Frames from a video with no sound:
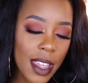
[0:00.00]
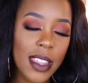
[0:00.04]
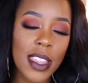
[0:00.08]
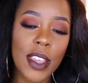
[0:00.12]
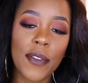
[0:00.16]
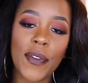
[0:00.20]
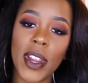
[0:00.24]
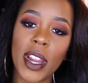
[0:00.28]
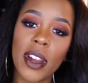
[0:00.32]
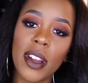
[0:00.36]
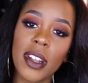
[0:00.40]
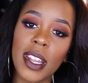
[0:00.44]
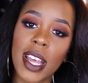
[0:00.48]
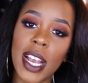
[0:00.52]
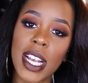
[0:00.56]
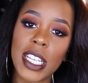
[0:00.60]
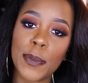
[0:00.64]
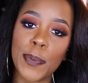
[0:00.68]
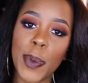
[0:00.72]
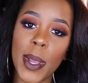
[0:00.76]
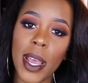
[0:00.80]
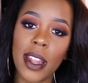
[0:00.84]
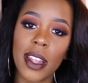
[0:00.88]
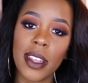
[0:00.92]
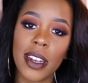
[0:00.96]
And the very
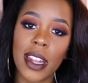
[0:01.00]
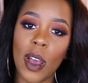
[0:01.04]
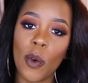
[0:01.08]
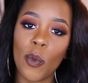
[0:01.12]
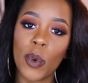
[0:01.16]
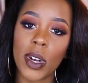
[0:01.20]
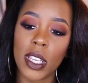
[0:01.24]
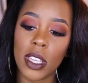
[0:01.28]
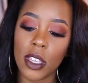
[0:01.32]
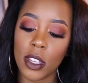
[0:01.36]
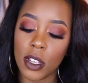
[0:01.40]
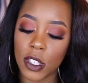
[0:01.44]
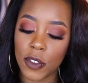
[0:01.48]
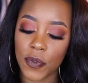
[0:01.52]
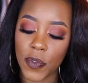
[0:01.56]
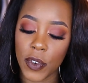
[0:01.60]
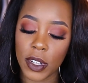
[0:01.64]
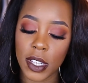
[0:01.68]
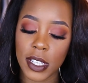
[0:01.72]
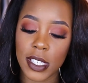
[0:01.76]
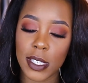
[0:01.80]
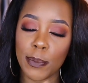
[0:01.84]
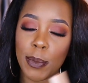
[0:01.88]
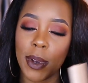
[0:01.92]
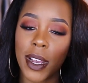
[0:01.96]
last palette I wanna use for
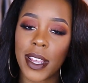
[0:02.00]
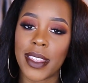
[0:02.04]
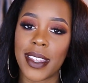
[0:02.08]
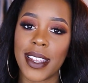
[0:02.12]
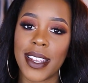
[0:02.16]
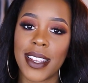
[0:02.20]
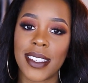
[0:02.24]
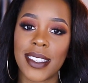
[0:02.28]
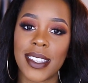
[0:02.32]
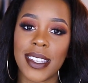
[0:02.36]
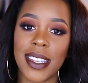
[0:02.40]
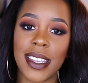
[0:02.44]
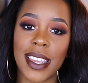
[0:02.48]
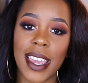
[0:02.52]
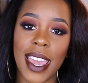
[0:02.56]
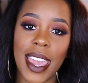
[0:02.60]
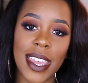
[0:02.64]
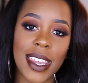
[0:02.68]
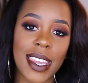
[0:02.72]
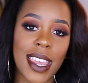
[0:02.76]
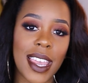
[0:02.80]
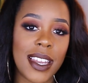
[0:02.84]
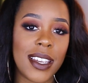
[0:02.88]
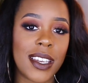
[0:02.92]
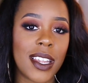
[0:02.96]
this month is the
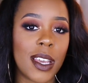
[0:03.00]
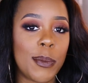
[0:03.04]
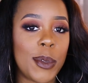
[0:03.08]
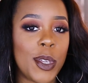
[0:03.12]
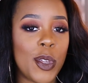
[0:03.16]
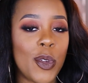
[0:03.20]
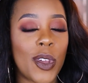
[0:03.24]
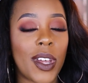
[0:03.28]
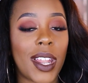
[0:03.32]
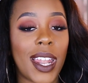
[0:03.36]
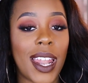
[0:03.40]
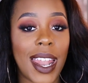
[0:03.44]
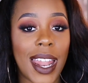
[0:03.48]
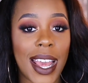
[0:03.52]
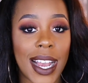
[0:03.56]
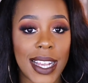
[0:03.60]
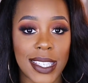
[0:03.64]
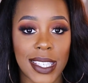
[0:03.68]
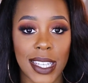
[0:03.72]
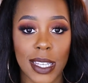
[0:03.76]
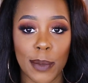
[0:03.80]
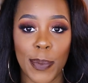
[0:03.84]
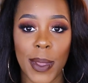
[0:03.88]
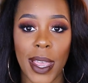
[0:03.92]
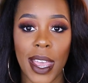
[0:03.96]
KKW
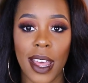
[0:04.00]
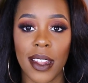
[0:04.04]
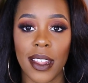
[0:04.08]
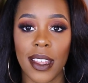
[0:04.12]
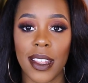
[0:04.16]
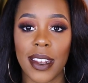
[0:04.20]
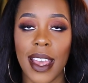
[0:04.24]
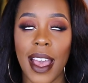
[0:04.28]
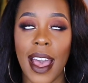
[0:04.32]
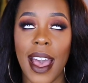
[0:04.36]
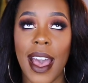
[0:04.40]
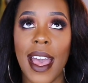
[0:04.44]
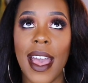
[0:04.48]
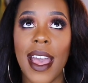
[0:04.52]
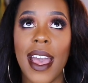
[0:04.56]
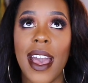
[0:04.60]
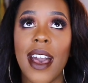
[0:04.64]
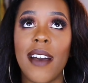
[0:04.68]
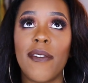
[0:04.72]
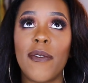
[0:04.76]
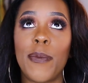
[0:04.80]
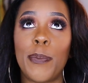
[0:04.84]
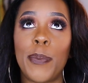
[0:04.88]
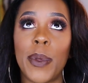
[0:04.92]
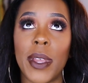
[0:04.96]
Classic palette. I
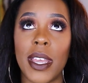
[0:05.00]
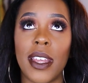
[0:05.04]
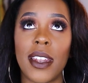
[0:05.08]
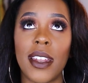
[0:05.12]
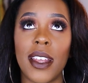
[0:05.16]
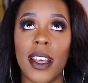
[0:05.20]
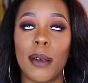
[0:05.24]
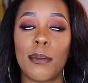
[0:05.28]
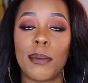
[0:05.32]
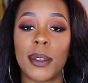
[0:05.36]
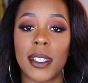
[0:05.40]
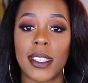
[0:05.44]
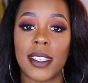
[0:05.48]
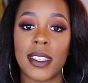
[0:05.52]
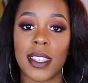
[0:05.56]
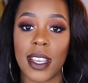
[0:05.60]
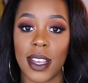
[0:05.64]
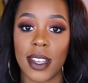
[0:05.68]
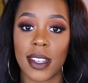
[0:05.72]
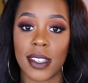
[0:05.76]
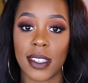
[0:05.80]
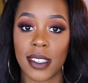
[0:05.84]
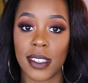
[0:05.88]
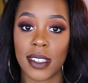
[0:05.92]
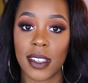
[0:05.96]
have been
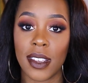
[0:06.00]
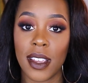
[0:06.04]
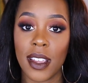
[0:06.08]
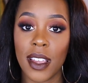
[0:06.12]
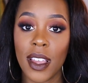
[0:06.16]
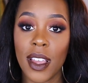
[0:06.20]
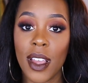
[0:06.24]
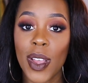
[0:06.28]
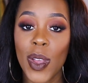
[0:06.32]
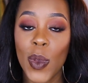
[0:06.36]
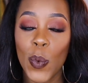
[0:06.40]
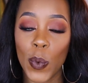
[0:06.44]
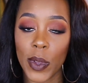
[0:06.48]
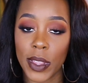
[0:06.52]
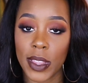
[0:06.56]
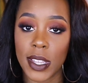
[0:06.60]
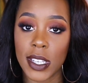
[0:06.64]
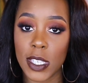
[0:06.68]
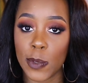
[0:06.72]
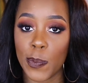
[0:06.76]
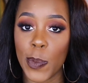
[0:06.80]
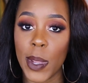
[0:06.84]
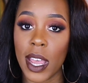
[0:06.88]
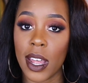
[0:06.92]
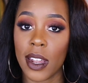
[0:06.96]
obsessed with
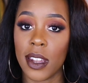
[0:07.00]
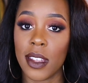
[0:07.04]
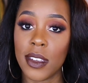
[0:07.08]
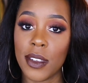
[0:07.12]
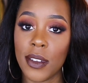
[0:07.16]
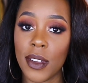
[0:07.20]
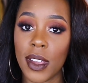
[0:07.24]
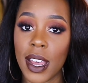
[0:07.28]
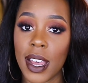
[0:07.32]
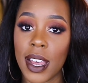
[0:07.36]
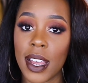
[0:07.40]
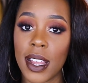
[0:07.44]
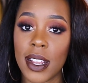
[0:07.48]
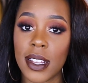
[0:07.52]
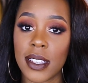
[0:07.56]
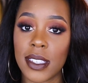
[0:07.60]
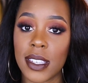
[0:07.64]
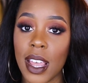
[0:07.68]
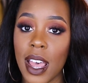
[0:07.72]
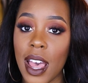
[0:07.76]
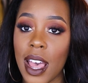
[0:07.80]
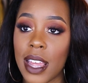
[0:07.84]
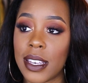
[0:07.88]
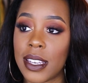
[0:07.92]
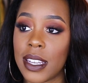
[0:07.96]
this palette, you guys.
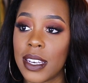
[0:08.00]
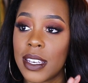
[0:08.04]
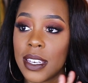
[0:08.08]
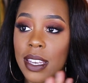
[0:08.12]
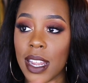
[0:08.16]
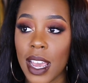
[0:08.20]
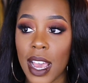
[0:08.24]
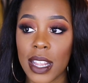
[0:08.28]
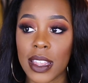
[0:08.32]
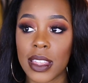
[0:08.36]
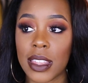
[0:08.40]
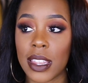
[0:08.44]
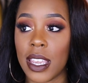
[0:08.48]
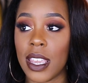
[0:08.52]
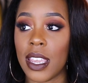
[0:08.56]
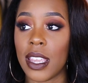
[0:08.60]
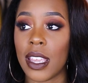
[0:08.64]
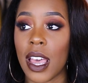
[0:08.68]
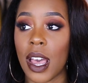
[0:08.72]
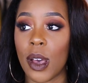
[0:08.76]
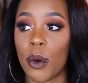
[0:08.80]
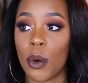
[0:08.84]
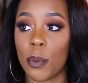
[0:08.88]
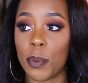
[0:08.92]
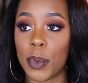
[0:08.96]
I did not think
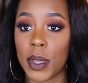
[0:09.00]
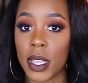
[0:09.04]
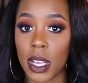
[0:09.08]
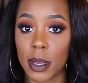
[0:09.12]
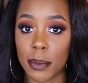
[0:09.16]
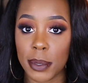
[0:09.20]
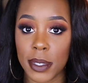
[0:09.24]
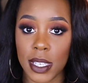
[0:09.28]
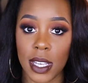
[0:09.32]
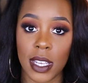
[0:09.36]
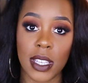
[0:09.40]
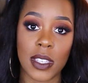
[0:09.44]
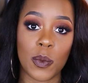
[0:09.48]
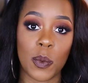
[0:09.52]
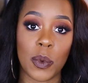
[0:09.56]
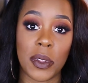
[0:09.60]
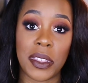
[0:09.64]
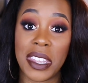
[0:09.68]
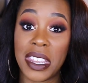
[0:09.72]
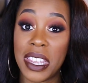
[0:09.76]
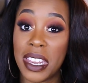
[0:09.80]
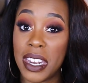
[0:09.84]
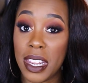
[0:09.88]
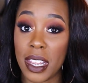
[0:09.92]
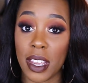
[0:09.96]
I would be obsessed
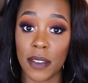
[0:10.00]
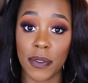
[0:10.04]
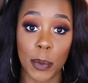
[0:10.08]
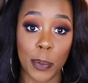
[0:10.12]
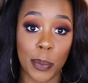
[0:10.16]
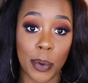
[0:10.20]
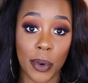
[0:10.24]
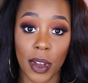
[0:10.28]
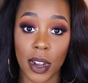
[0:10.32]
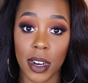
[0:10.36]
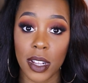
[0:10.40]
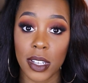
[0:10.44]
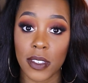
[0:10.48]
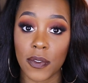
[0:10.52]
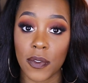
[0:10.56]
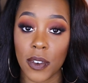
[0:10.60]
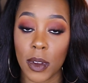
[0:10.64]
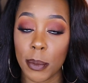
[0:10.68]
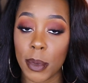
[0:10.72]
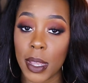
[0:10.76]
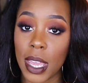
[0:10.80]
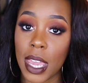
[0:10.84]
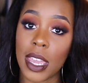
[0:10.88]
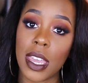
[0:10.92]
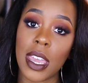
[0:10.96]
with any of the products
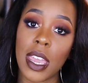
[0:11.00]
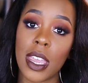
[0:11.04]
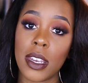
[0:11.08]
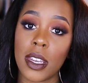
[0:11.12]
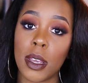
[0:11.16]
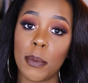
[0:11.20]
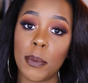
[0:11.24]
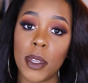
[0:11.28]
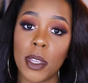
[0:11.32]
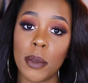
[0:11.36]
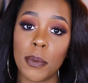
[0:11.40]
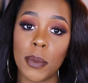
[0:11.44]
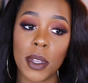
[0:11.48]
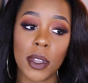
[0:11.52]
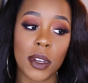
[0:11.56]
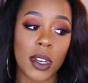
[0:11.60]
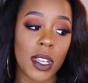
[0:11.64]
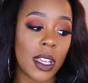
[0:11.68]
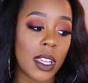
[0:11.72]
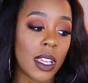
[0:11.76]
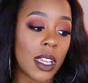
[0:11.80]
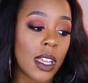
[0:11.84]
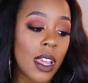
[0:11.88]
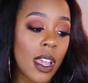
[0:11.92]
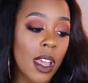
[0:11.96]
from KKW
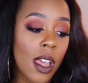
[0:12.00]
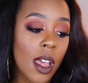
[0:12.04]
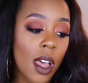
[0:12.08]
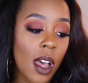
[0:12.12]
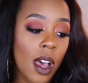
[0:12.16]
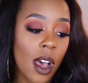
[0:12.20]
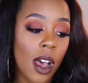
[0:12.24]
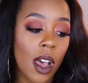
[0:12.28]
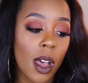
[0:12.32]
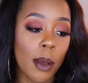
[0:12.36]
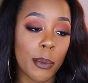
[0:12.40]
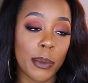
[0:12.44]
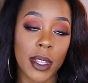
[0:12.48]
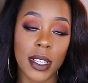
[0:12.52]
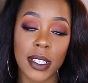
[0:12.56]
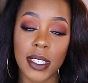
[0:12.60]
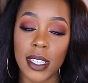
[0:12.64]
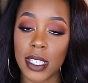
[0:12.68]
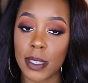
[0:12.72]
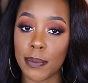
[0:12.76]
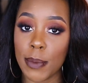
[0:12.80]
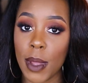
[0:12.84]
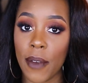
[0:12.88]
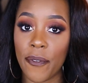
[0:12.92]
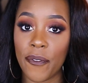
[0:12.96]
Beauty, um, this
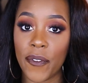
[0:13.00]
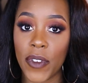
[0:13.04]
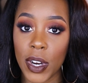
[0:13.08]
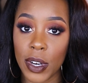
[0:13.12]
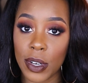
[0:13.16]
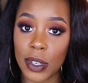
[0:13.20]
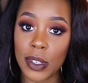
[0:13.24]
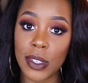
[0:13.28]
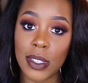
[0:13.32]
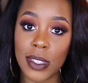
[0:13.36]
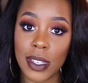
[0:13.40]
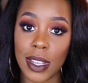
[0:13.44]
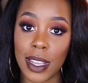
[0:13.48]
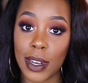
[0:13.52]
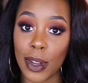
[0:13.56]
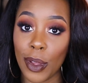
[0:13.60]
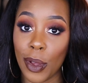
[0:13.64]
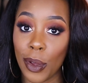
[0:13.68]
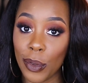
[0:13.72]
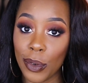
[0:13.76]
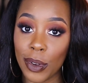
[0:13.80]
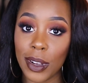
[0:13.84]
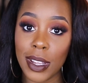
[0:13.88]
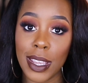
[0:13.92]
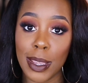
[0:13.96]
is my first and
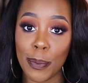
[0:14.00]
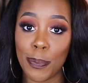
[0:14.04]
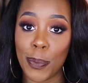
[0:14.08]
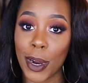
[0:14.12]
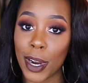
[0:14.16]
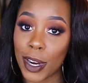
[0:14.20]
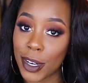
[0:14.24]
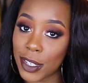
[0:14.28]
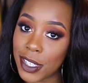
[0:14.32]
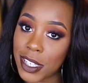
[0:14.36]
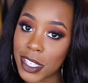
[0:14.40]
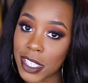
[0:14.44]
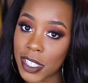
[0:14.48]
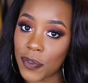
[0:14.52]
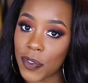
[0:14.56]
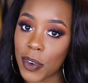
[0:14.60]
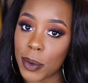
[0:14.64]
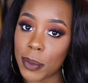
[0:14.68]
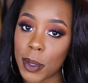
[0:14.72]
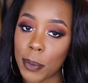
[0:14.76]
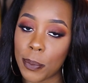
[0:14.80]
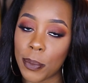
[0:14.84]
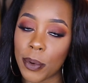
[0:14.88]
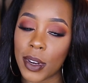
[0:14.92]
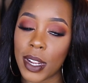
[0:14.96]
only purchase
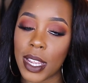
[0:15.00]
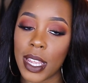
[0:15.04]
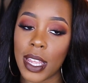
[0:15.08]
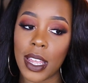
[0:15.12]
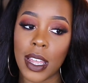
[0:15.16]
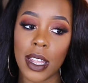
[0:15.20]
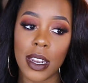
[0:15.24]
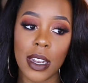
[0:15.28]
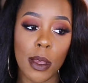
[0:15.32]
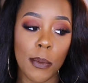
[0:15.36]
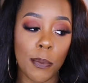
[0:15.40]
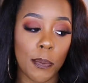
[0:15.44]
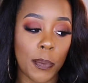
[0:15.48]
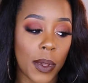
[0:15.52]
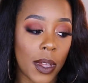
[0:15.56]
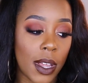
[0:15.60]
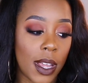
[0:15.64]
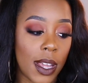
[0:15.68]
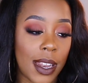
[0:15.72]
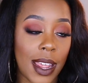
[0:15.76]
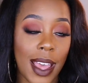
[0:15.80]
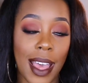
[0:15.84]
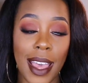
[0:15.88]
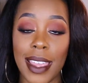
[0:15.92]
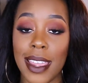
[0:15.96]
from the brand,
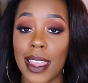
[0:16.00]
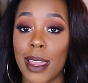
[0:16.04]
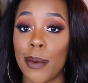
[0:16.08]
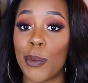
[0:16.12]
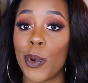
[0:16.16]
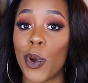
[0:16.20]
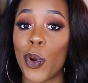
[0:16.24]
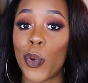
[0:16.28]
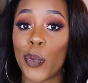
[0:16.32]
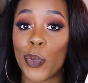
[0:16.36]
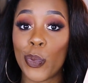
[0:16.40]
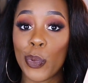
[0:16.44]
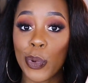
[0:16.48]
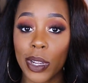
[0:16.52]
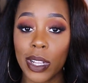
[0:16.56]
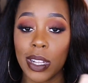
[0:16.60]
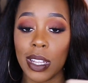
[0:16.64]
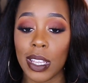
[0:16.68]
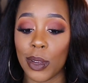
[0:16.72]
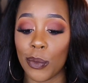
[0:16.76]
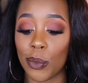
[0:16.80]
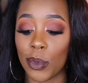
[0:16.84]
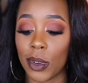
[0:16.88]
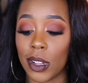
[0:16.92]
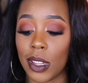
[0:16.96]
but I am
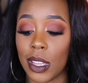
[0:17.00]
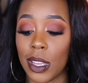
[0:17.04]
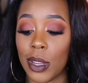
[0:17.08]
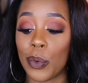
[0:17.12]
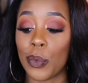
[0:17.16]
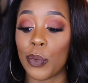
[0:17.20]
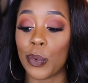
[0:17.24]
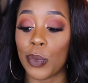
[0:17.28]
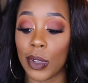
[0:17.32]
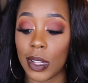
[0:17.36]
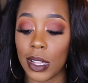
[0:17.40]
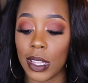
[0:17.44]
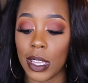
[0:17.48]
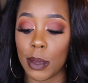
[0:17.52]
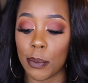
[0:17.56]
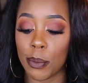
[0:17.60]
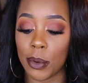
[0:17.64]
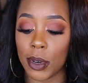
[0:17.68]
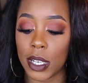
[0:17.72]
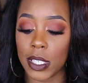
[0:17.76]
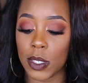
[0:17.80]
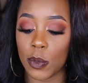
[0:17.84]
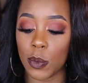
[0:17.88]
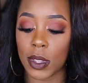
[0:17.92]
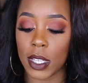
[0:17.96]
really, really, really
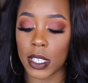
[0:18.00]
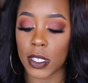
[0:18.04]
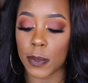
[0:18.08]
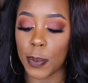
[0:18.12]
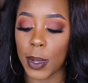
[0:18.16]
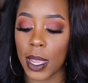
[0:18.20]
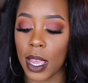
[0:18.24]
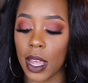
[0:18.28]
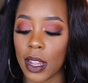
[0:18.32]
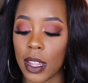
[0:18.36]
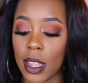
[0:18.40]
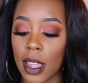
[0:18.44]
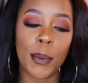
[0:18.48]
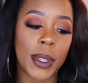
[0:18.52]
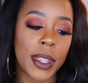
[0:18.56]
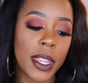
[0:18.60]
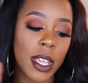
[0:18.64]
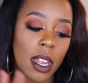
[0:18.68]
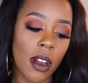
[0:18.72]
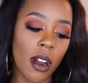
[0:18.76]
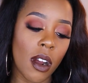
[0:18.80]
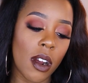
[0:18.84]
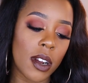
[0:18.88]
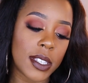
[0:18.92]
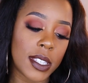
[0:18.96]
impressed with this palette. But
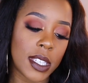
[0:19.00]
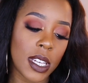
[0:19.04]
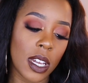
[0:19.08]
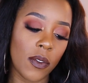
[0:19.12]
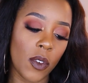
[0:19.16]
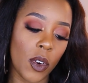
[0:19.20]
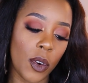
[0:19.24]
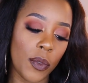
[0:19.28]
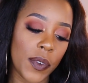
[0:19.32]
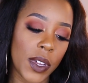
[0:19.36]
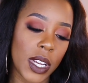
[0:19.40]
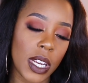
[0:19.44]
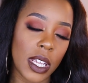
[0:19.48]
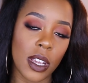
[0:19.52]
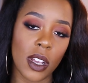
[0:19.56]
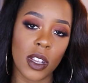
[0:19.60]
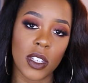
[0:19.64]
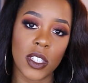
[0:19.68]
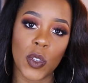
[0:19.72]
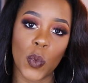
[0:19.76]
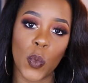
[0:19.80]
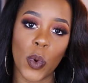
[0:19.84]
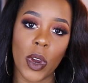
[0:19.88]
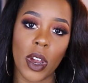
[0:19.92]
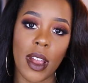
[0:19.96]
there are several
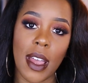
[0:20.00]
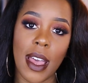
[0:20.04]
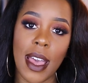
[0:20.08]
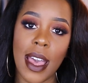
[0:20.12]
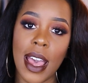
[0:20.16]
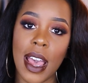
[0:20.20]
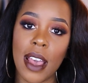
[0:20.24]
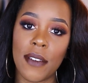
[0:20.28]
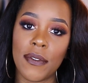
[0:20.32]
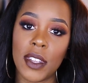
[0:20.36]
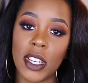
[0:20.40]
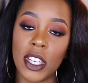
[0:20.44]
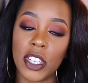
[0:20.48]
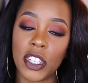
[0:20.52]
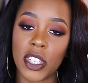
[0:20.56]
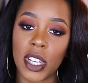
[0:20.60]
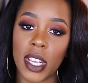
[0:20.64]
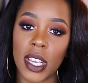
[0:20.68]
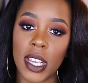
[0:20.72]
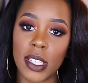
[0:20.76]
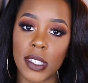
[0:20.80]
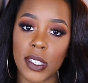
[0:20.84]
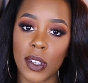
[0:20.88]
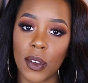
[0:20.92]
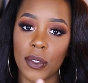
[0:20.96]
videos where I have these
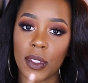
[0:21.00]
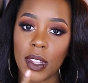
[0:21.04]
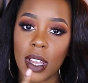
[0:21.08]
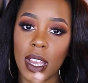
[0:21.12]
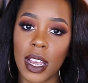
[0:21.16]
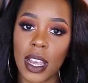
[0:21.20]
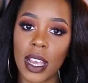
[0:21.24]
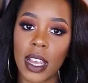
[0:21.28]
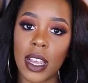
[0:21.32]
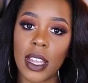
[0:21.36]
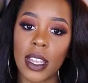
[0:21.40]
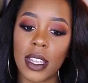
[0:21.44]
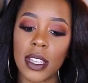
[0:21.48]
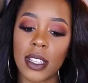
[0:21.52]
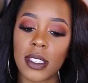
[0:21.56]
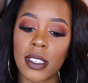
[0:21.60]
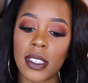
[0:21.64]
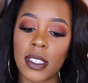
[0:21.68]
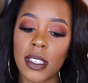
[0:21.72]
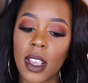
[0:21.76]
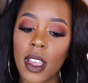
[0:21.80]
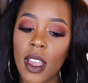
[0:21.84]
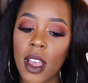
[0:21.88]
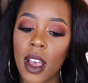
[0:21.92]
shades on the eyes.